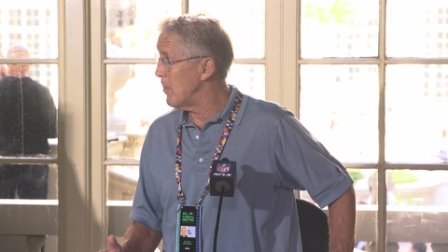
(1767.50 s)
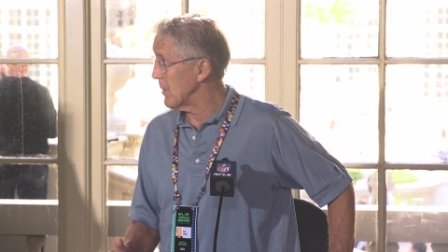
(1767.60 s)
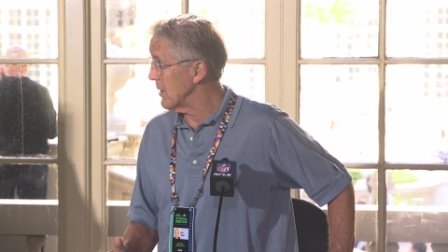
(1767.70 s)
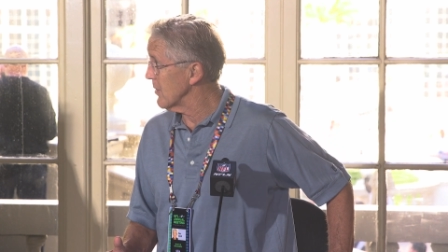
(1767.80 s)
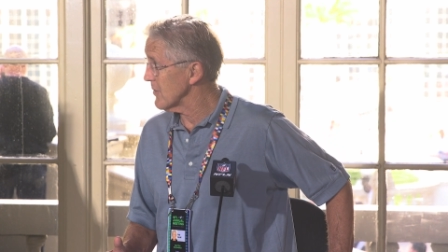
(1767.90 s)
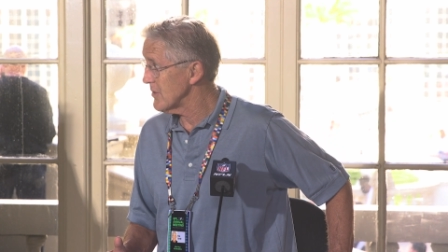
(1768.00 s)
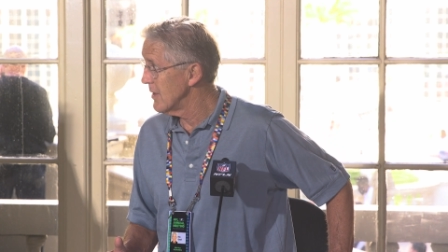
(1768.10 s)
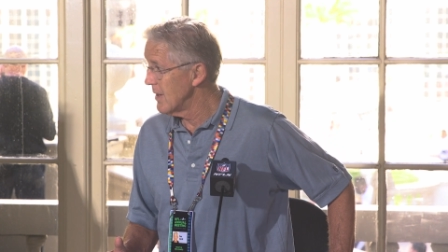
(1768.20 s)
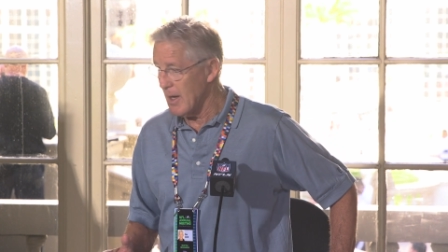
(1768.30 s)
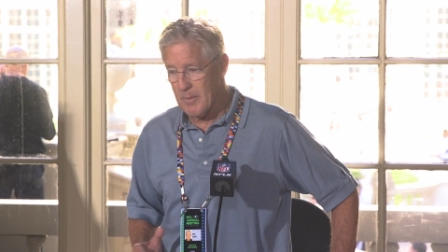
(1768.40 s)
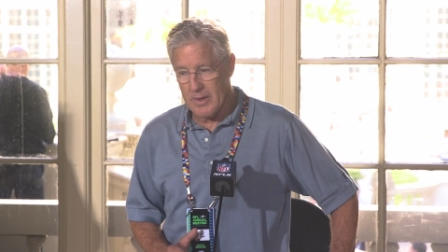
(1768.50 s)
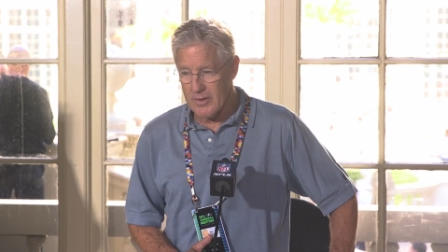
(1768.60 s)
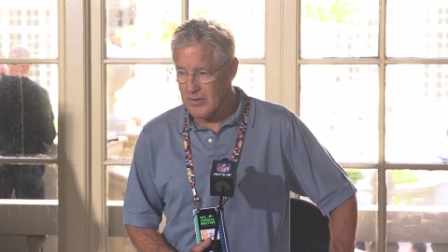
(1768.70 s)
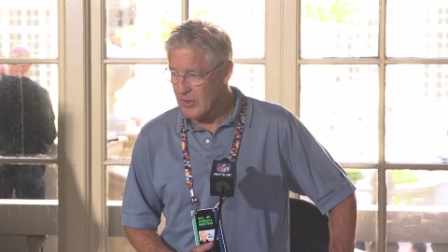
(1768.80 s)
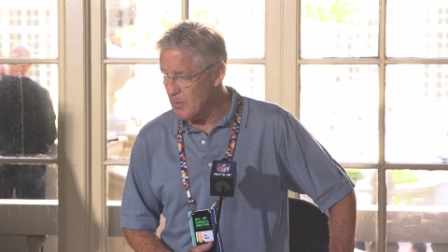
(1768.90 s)
couple of years. Uh,
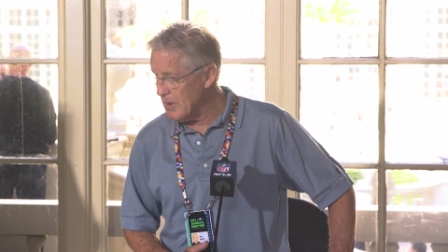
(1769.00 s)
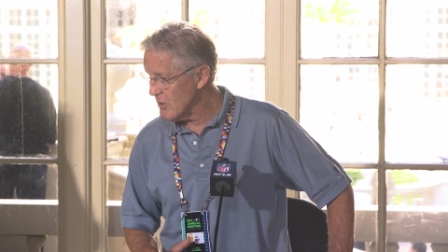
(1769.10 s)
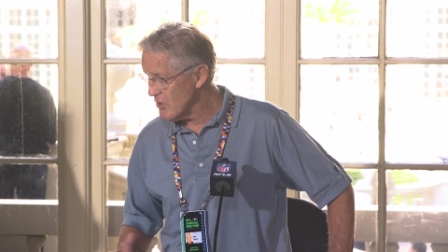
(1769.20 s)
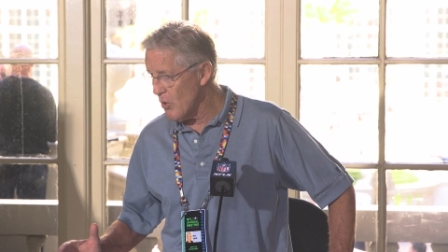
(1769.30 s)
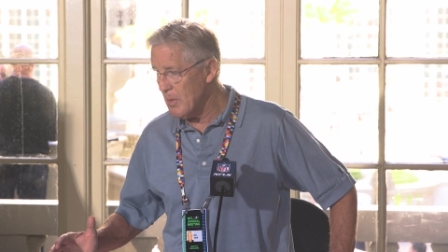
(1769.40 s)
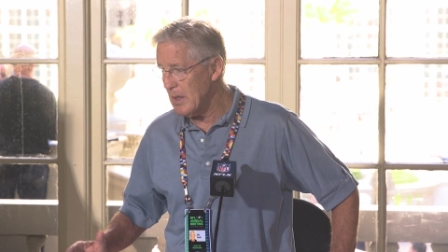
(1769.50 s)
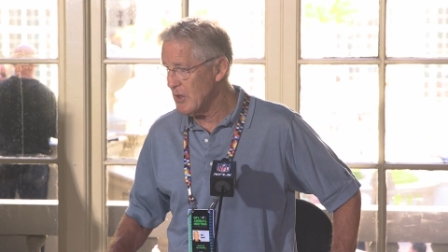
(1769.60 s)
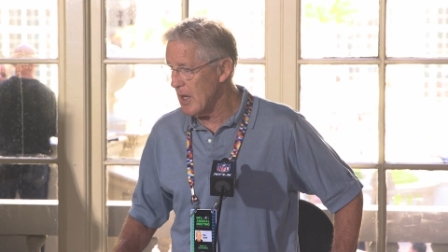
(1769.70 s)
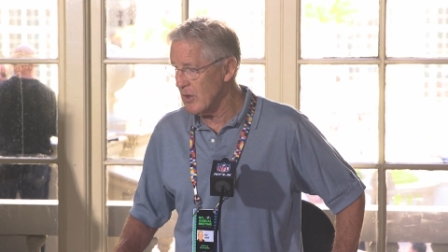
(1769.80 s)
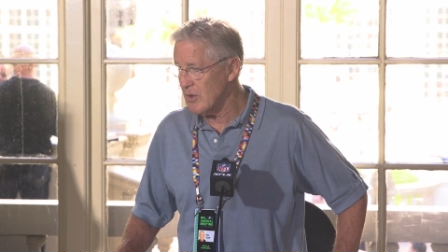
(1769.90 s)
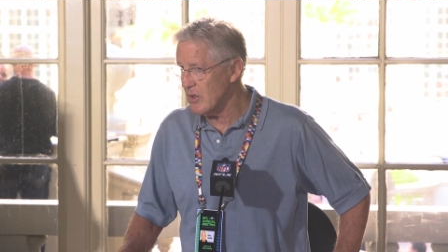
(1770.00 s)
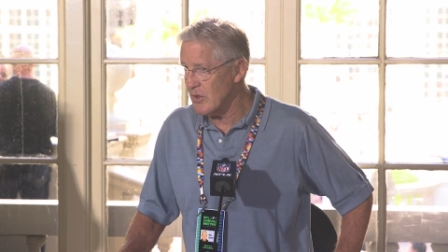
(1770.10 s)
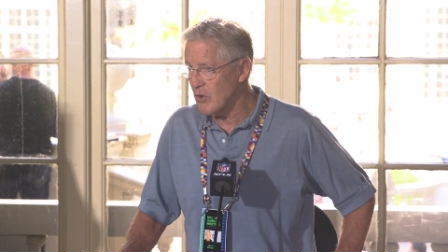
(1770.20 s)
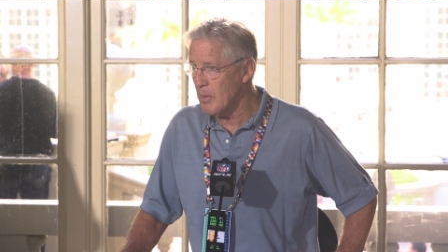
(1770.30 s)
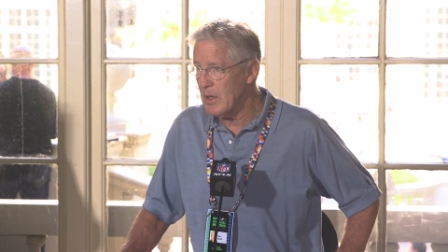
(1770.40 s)
there's just been so many challenges
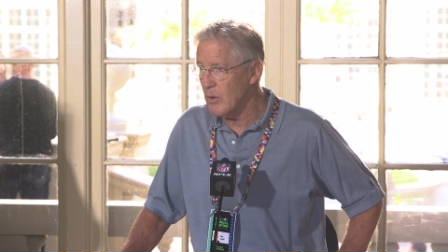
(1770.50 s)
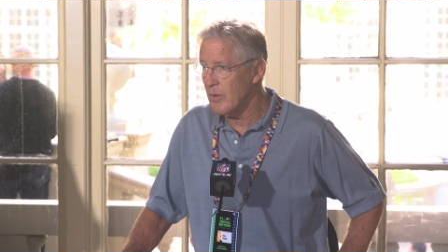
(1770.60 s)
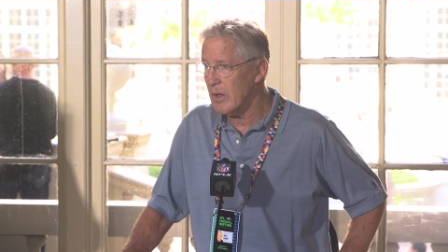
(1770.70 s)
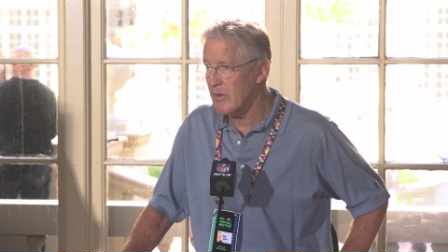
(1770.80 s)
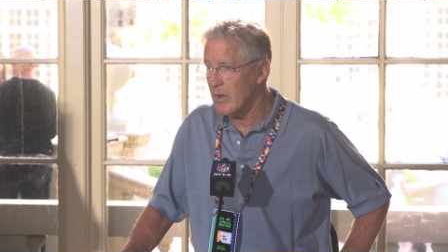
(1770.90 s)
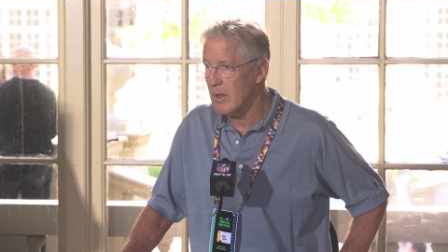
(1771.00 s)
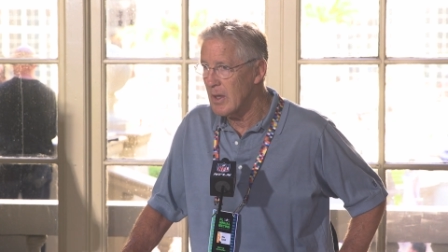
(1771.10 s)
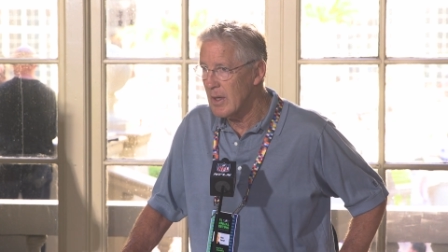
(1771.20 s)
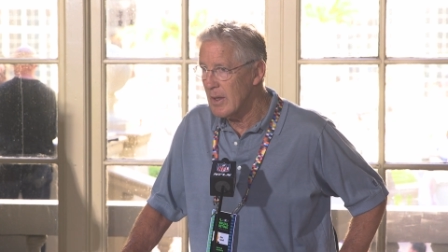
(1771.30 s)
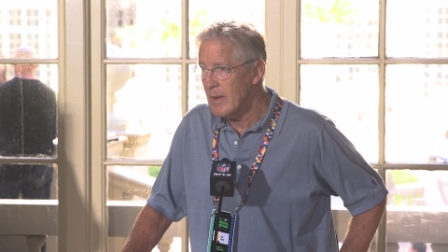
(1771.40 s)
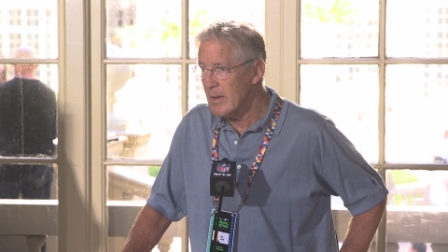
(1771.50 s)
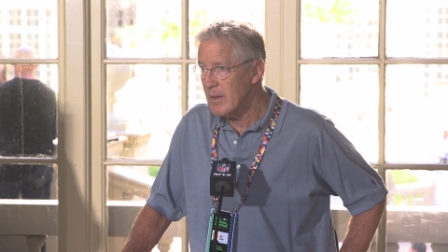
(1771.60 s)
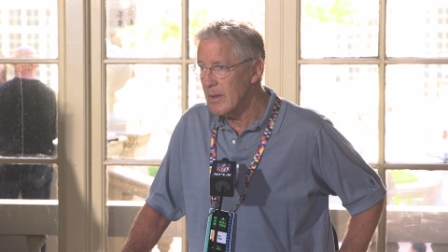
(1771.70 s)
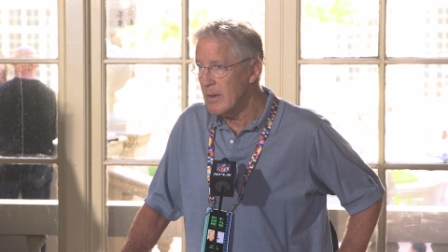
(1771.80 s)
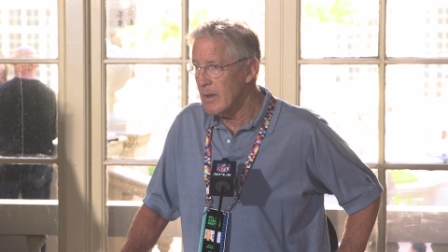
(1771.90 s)
and so many new things to
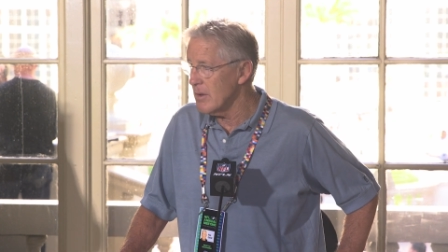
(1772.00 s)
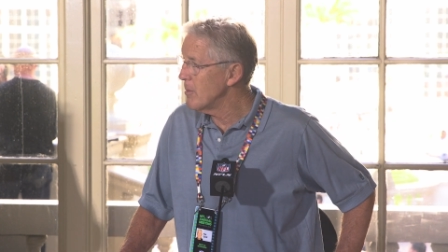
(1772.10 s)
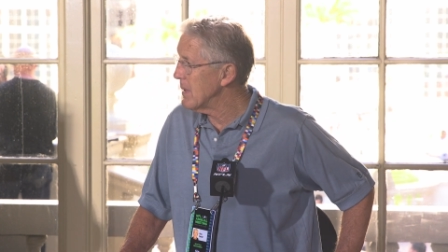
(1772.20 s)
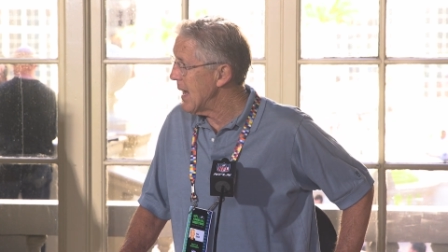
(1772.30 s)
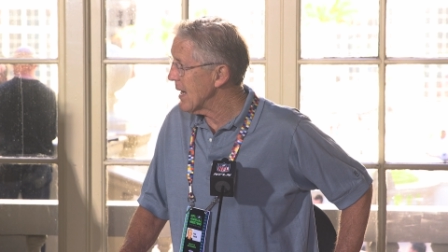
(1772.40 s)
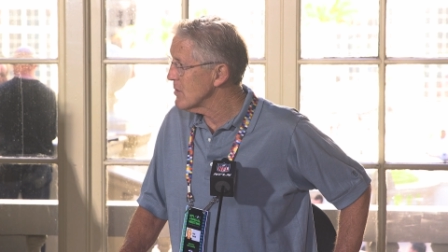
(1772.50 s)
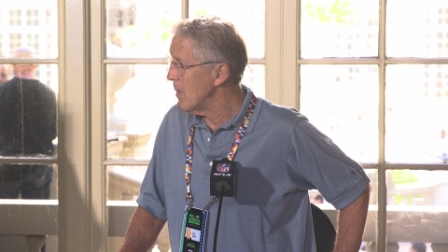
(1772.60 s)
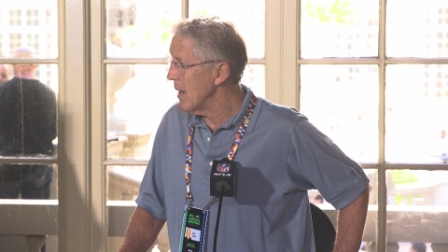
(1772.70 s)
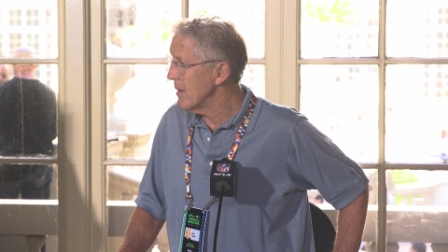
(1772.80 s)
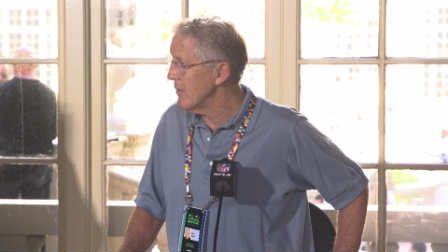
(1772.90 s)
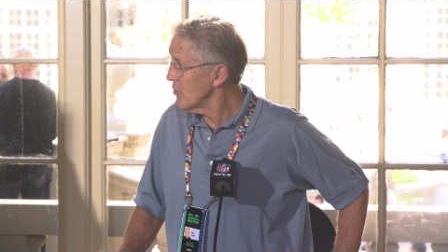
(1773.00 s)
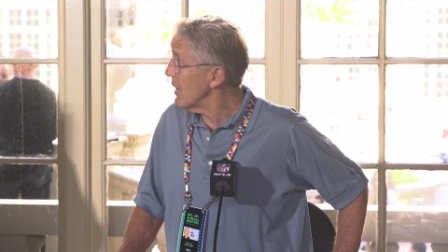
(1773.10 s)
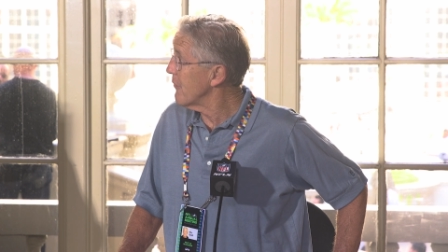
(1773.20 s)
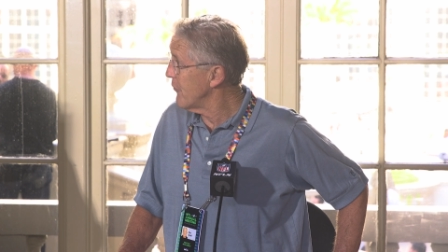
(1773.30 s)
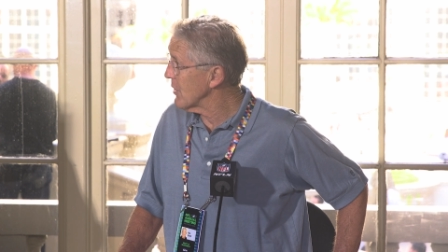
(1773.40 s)
you know, to be taxed by, to
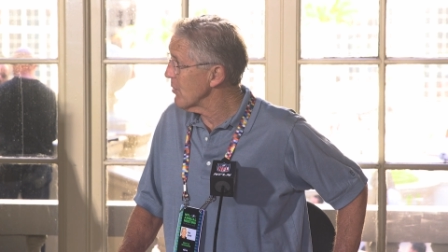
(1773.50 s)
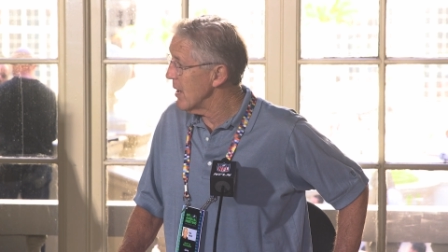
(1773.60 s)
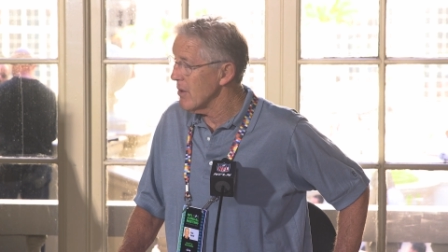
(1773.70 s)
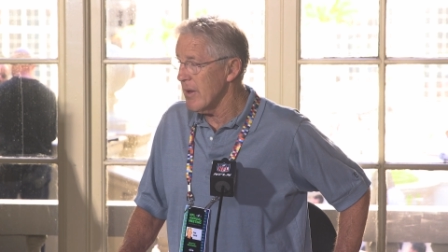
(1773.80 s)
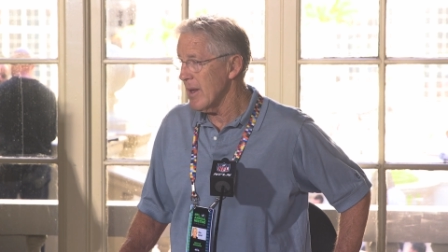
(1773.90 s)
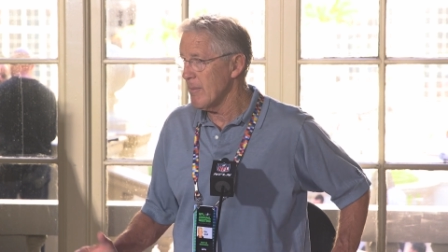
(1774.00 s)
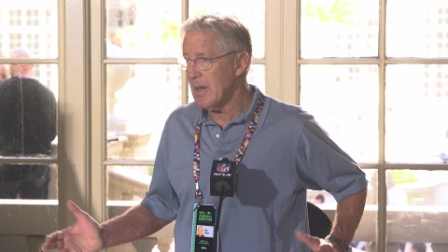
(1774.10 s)
try to figure out and all that.